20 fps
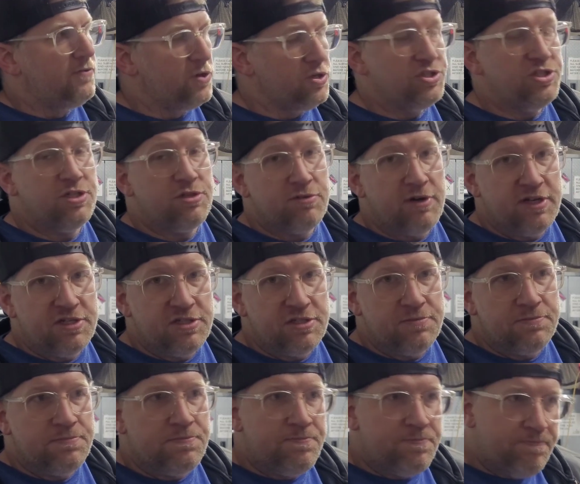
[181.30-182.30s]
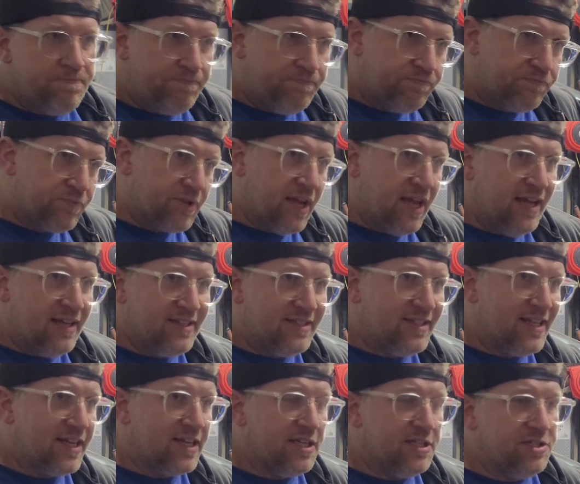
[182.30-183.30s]
generation and
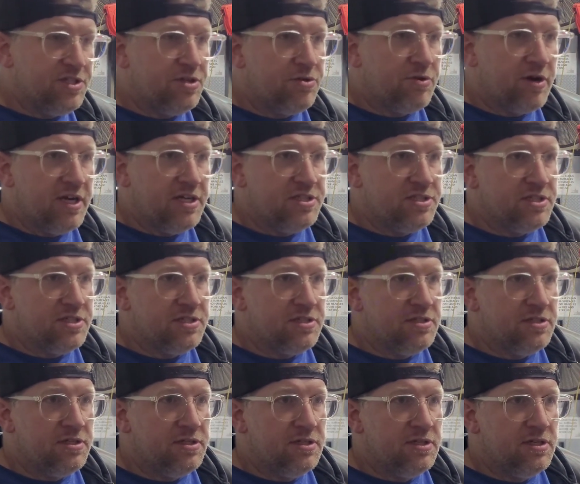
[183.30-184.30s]
second generation